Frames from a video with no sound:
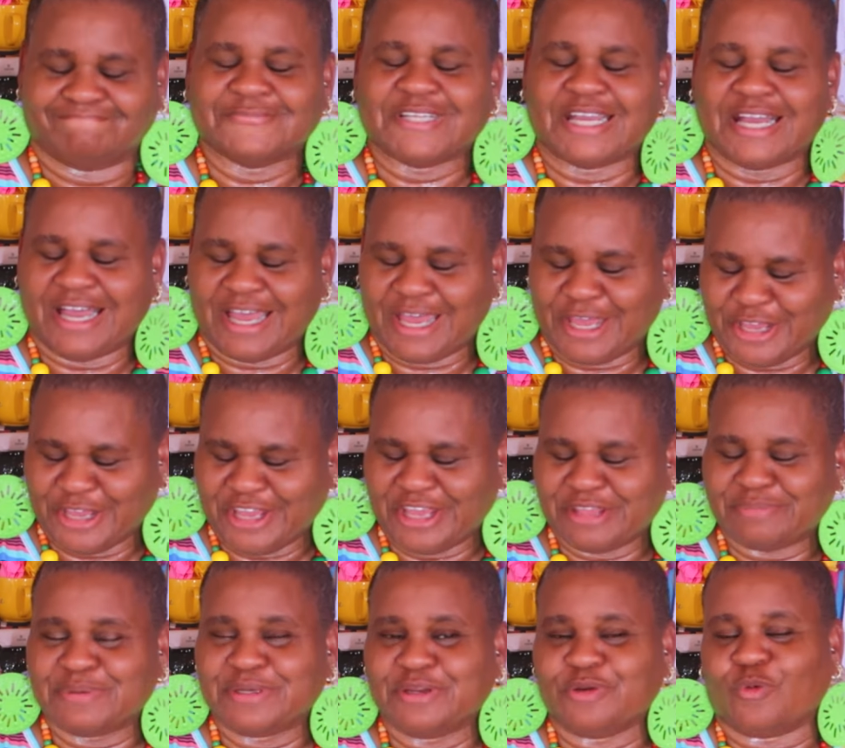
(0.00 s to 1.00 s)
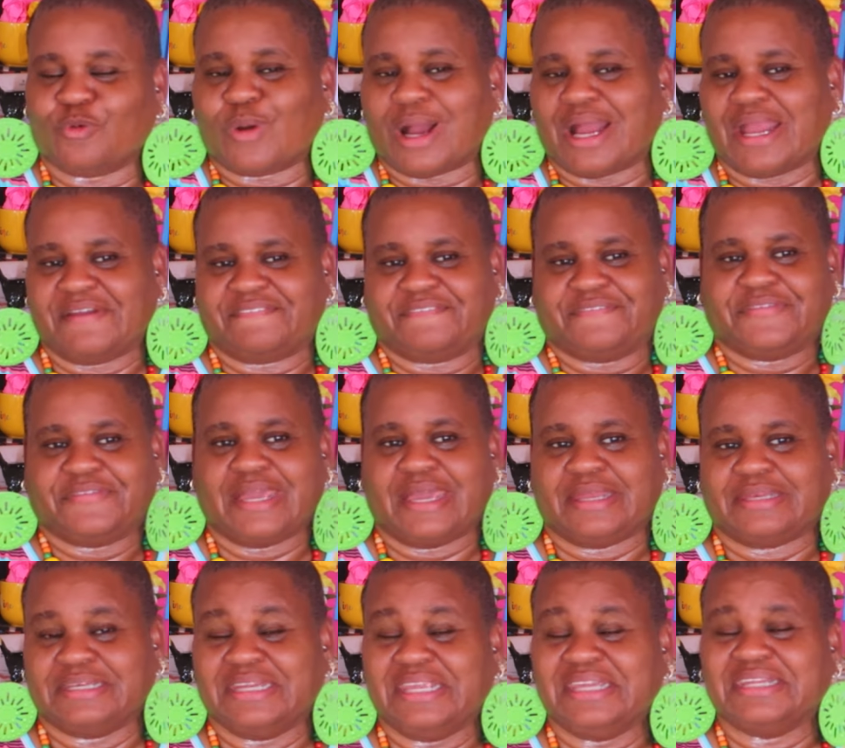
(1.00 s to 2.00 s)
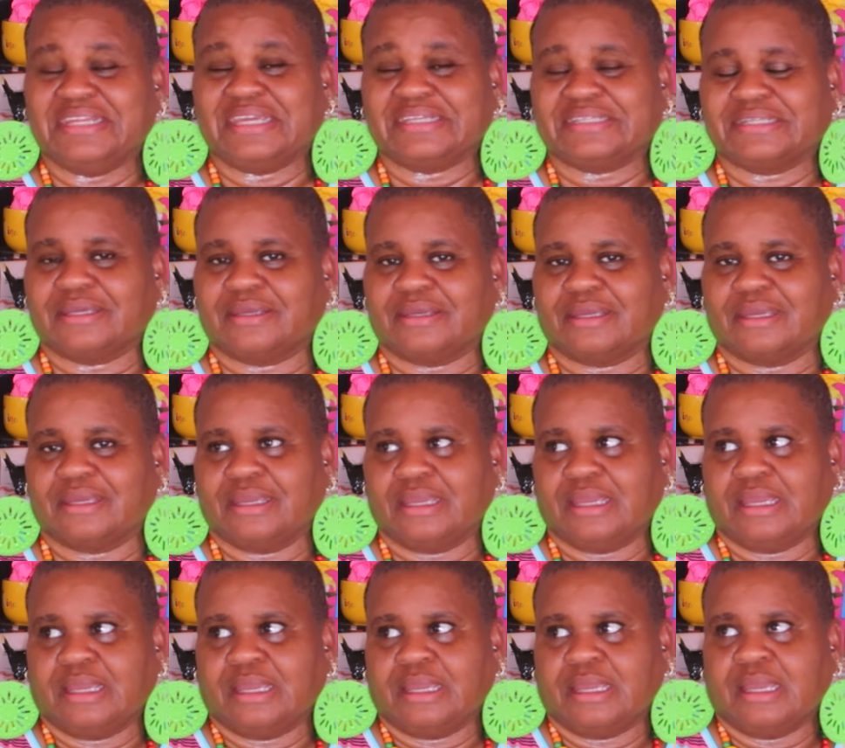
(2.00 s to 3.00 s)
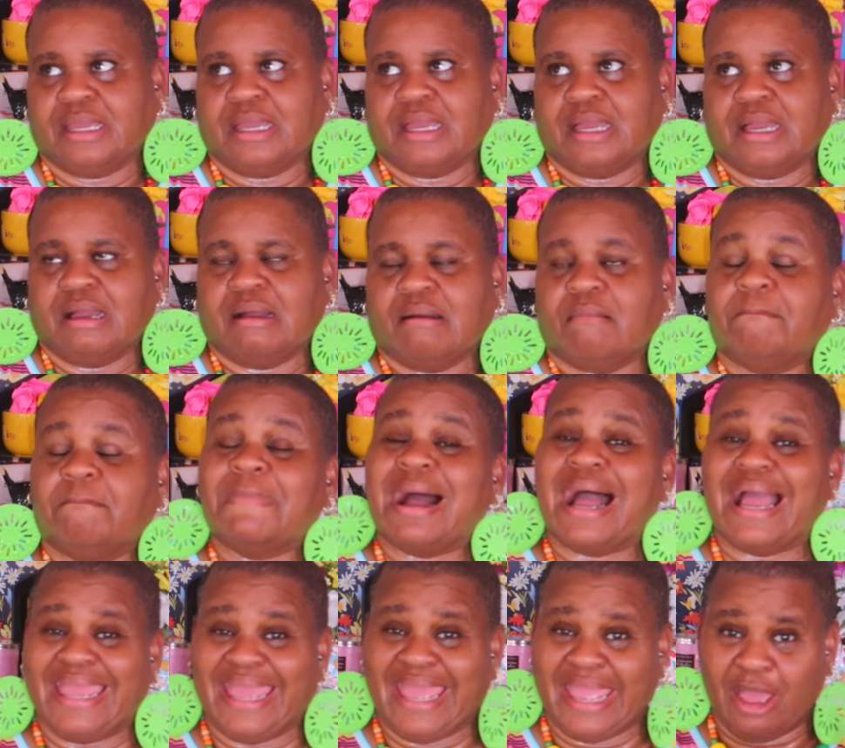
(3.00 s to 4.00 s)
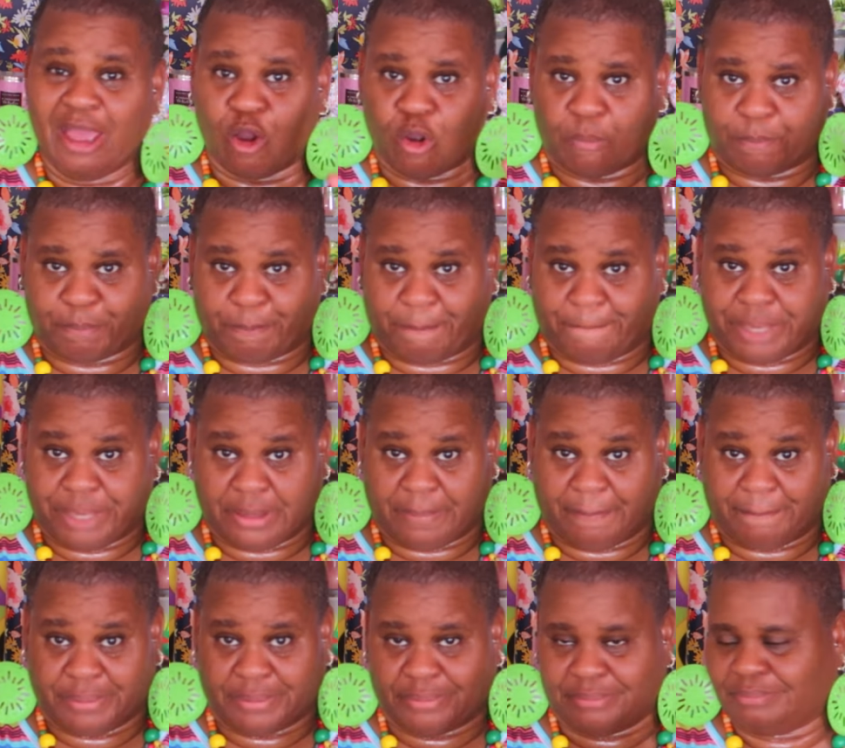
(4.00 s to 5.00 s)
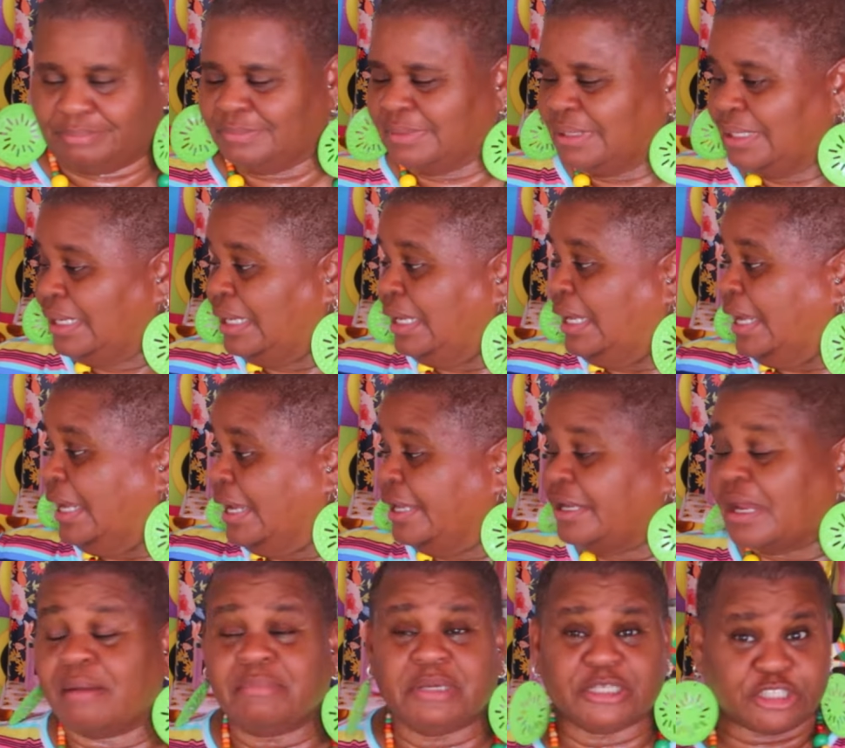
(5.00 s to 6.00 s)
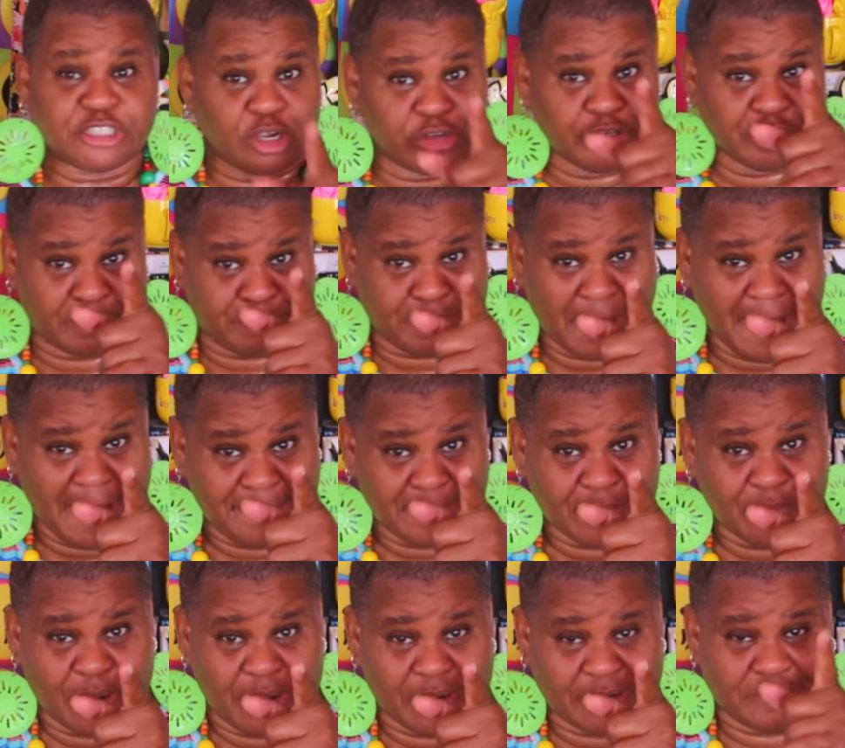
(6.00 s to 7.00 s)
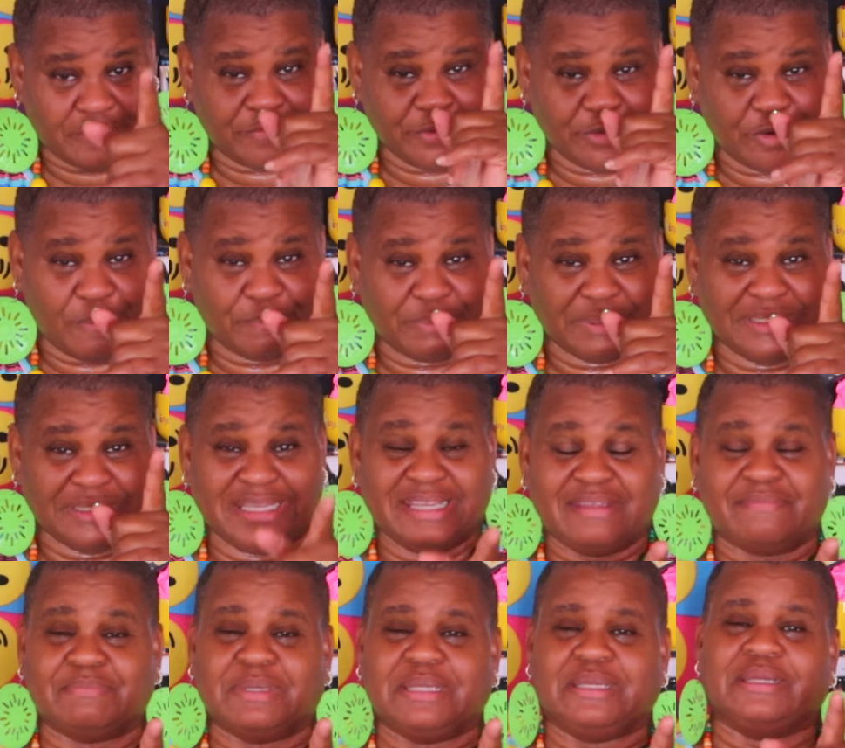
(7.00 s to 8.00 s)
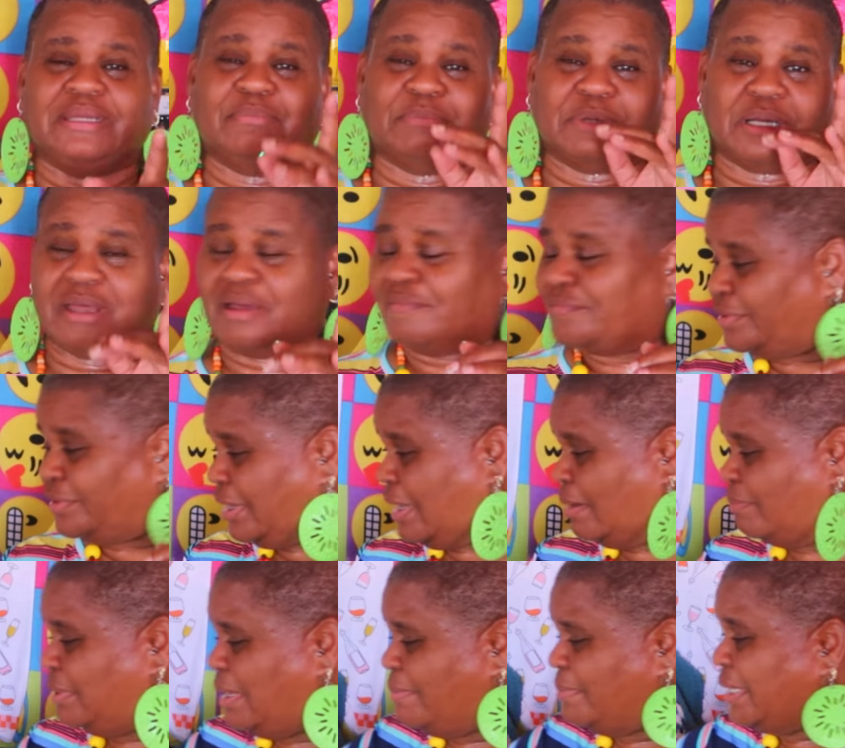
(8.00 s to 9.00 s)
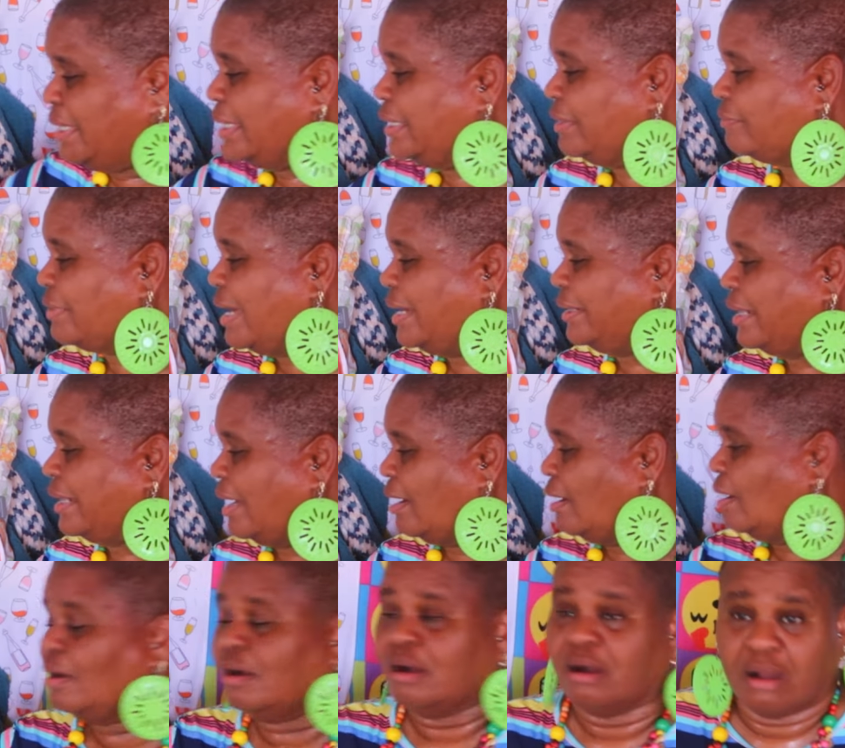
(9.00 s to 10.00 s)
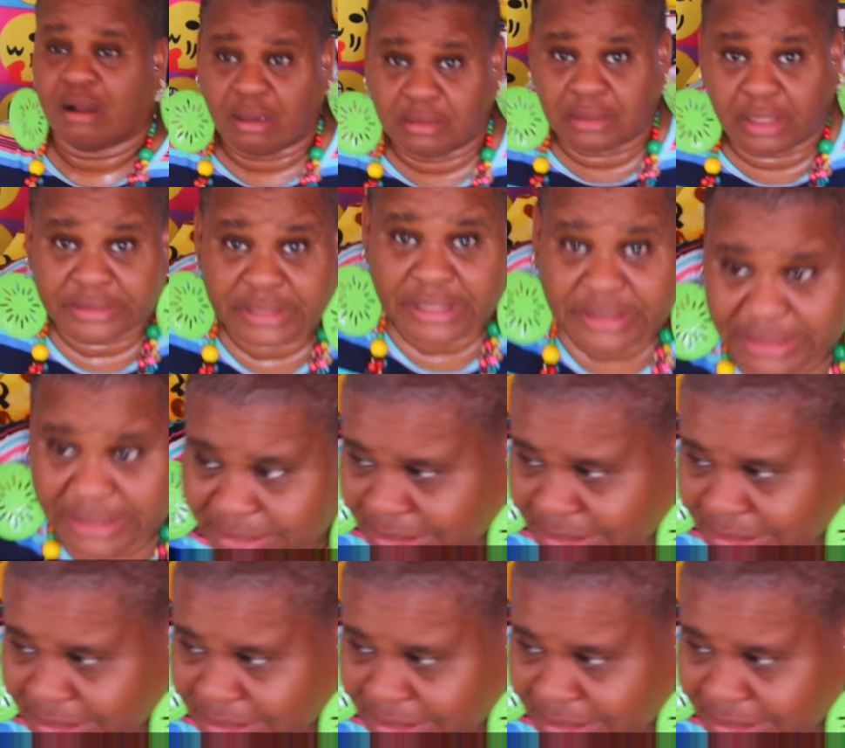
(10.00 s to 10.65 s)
A husband and wife that needed my help. And I'm going to show you the paperwork if you don't believe me, and I'm going to cover it up. Let me get it right now. Hold on just a